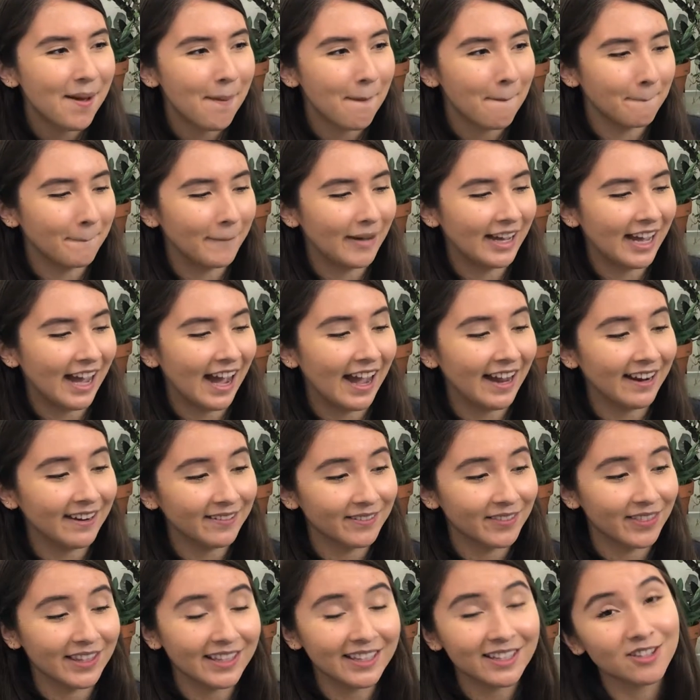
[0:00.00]
but I
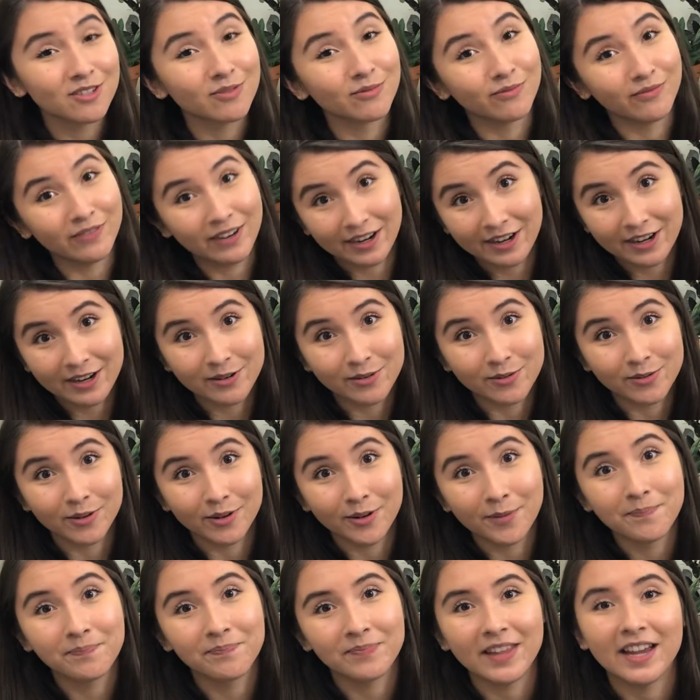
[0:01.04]
think it's very
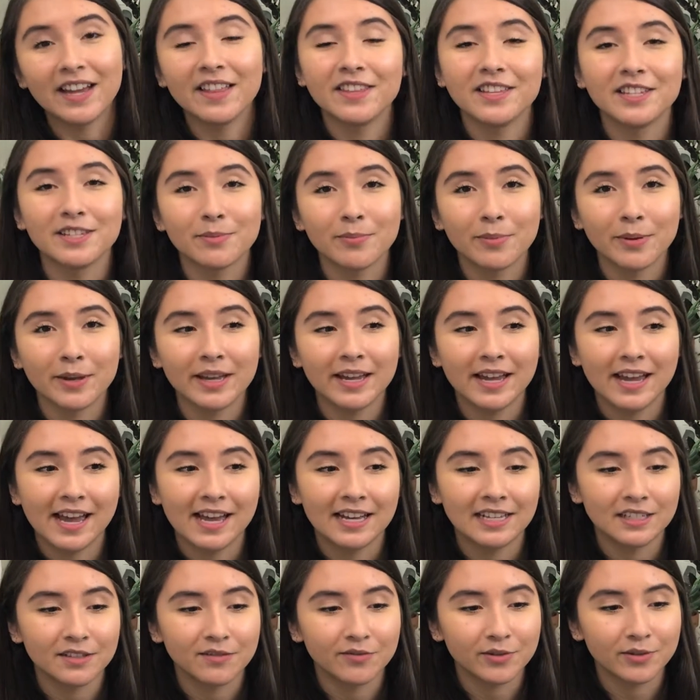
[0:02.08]
cool that this plant
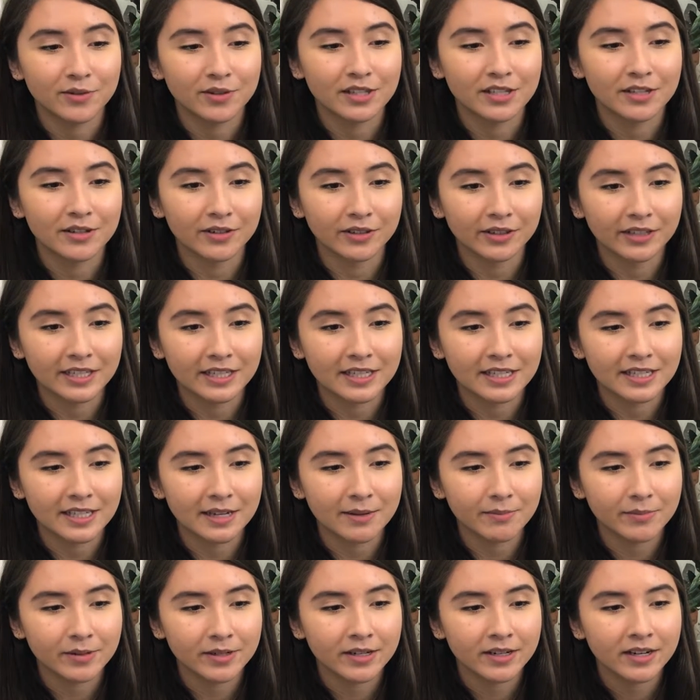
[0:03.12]
has fruits in early
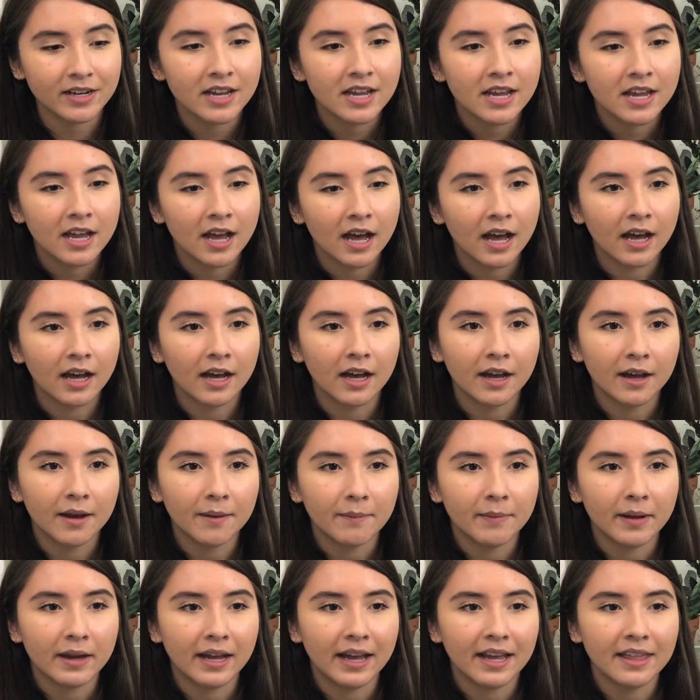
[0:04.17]
December.
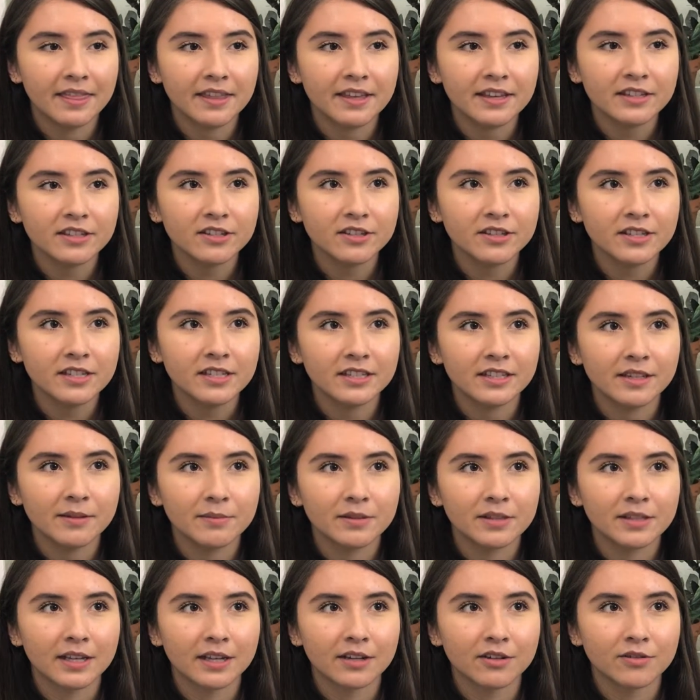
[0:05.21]
Um, I think it's on the same
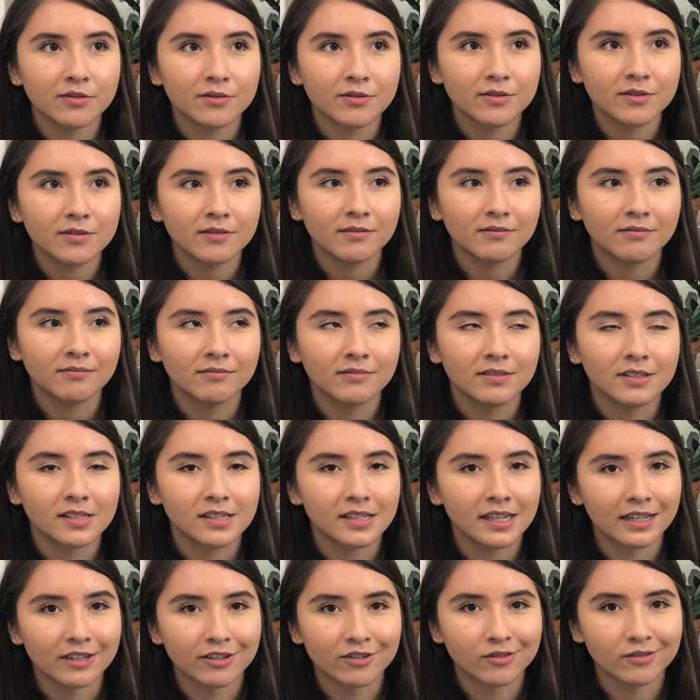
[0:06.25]
schedule,
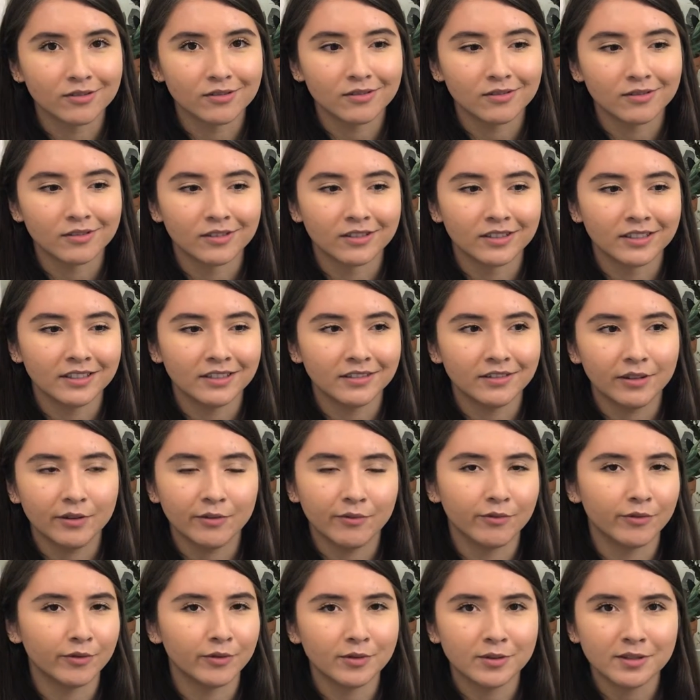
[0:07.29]
schedule, or it
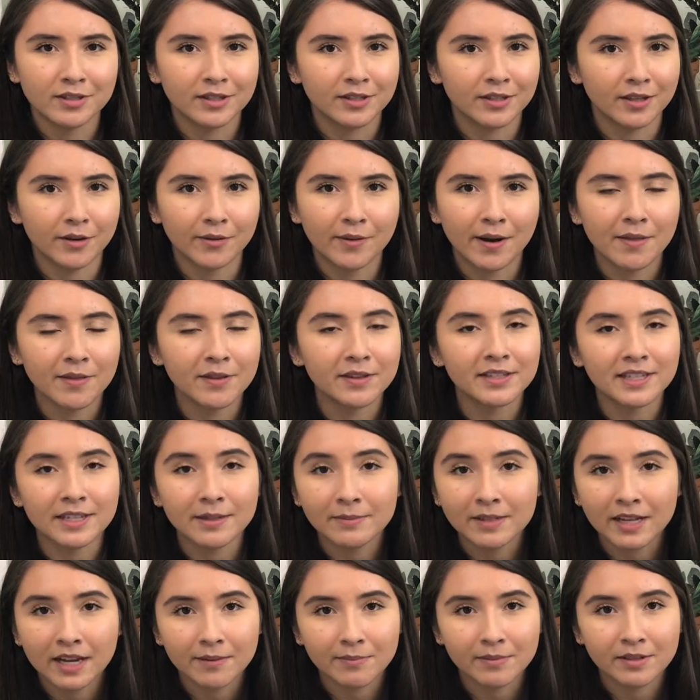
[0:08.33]
fruits around the same
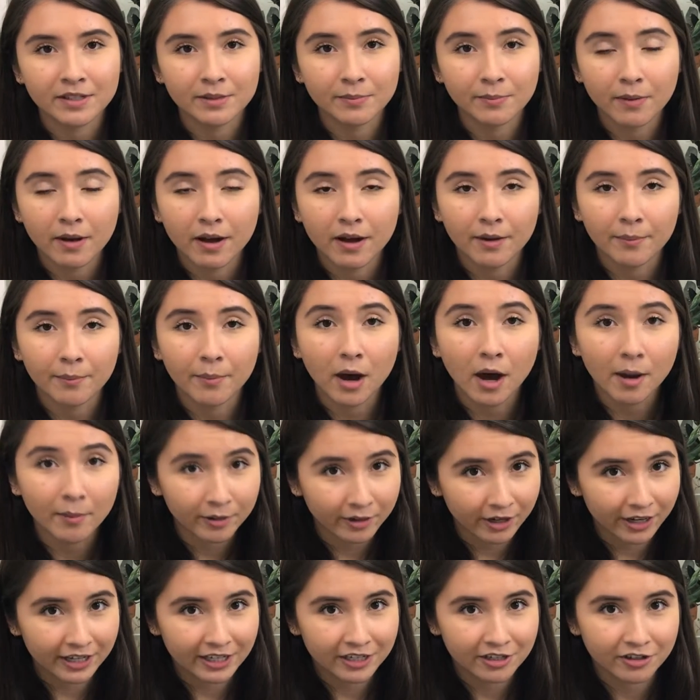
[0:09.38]
time as a, a
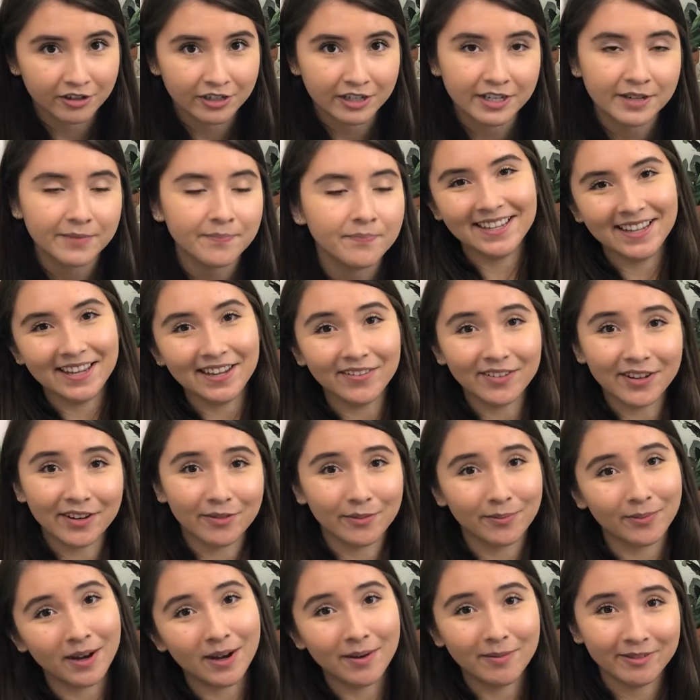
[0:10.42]
pomegranate tree. If you
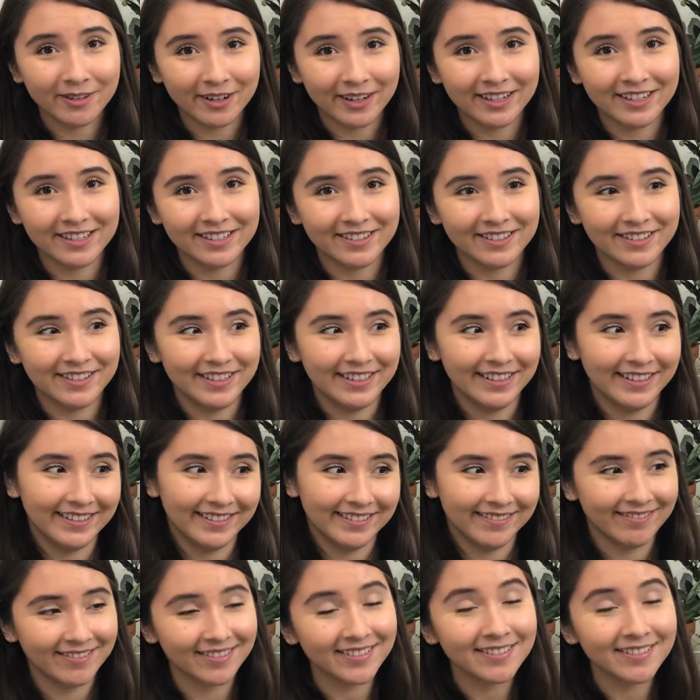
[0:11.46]
have a pomegranate tree,